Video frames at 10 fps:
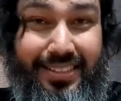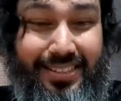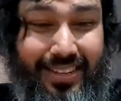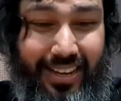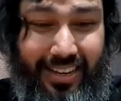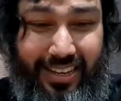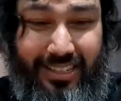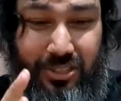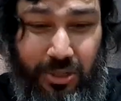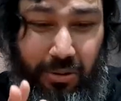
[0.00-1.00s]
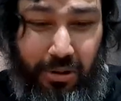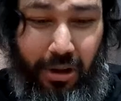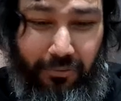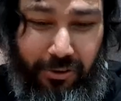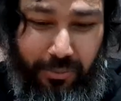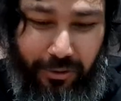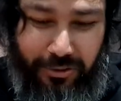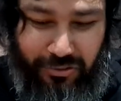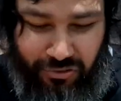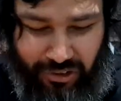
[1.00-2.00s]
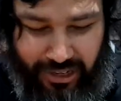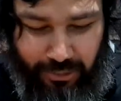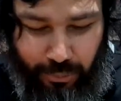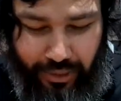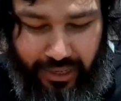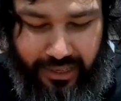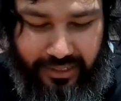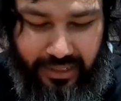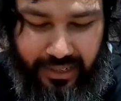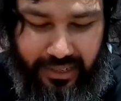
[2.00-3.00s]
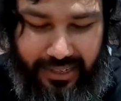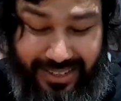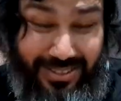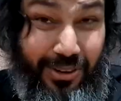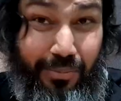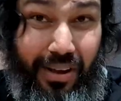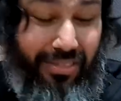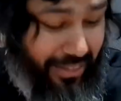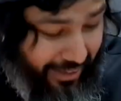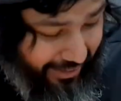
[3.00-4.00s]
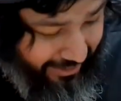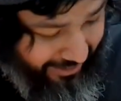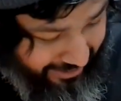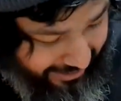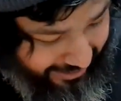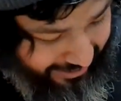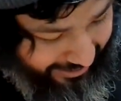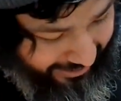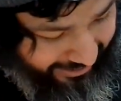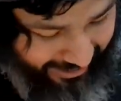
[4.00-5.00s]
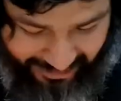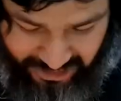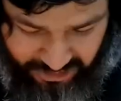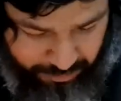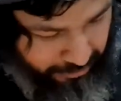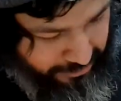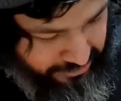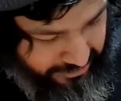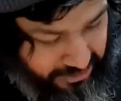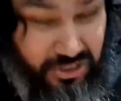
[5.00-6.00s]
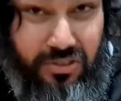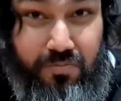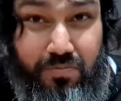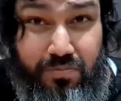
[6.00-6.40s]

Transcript: It's like, it's so uncomfortable, it's really weird, it's not my thing, and I just personally just